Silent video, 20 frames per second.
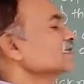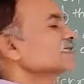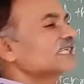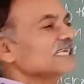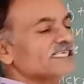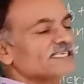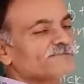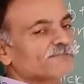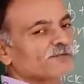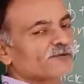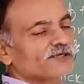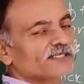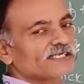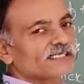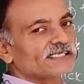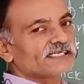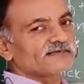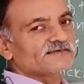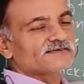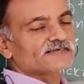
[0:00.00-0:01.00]
positive
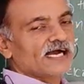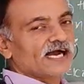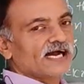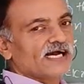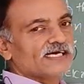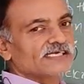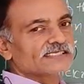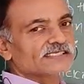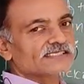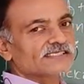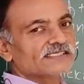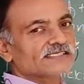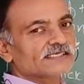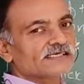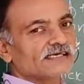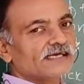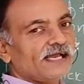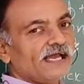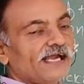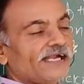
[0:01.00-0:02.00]
charge
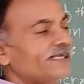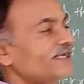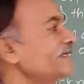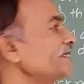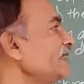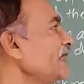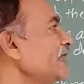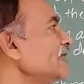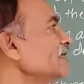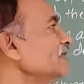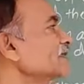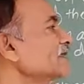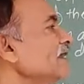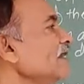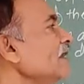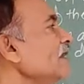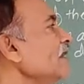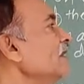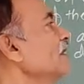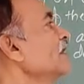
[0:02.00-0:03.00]
attract the
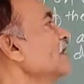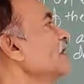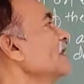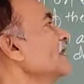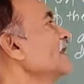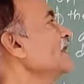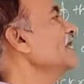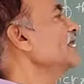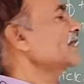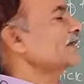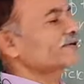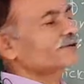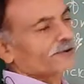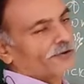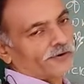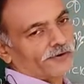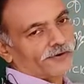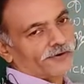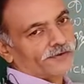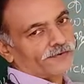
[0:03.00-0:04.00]

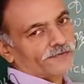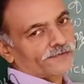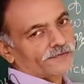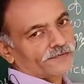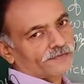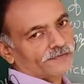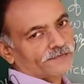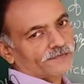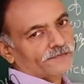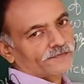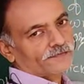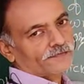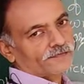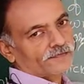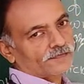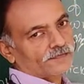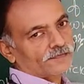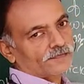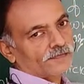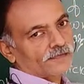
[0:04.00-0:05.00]
electron
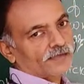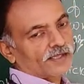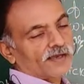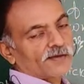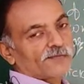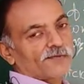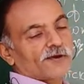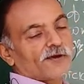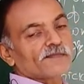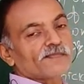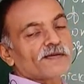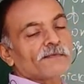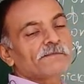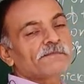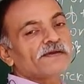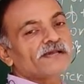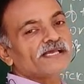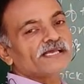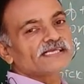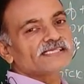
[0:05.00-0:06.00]
from the p
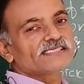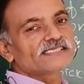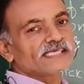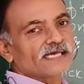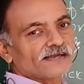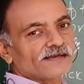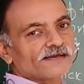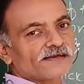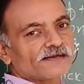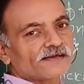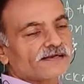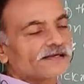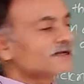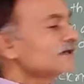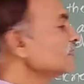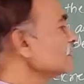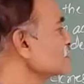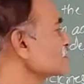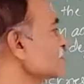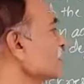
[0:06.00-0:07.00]
region. So,
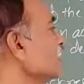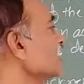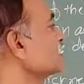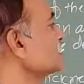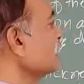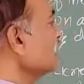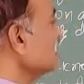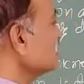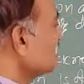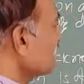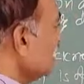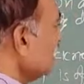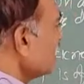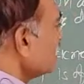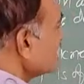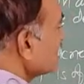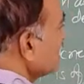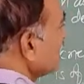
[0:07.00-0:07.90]
as a result, the